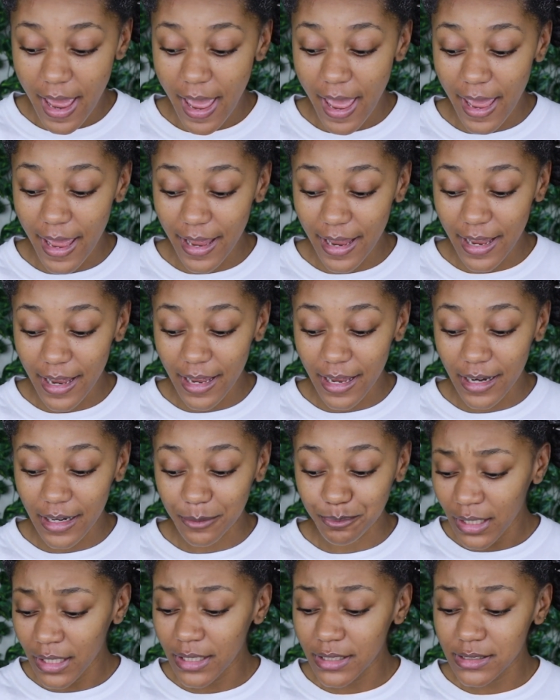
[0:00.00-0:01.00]

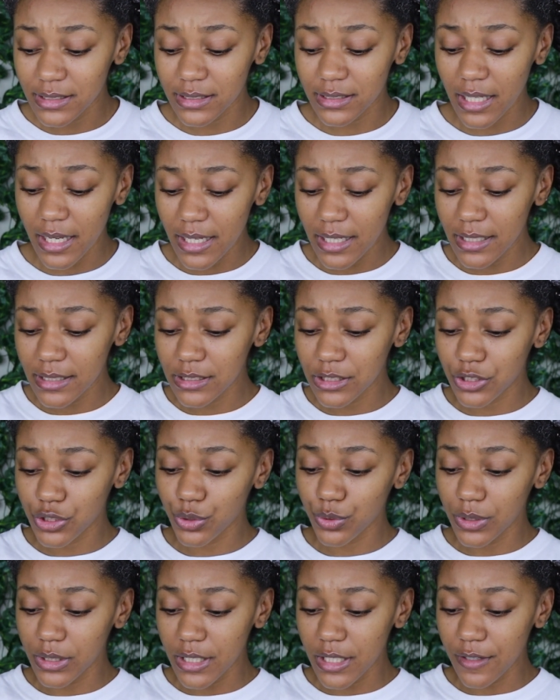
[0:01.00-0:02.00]
and it says
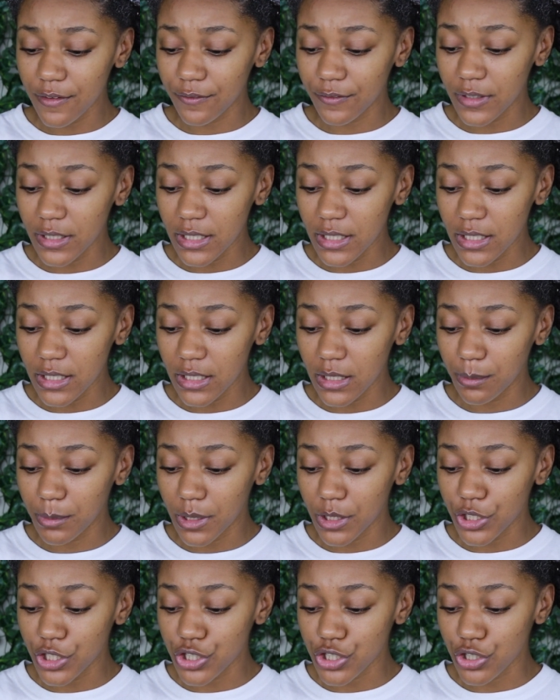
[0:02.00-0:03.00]
to leave the deep
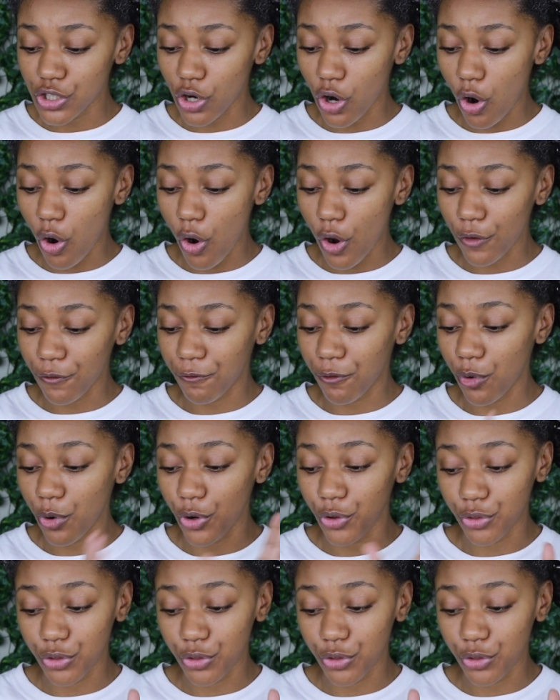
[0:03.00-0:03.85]
conditioner on for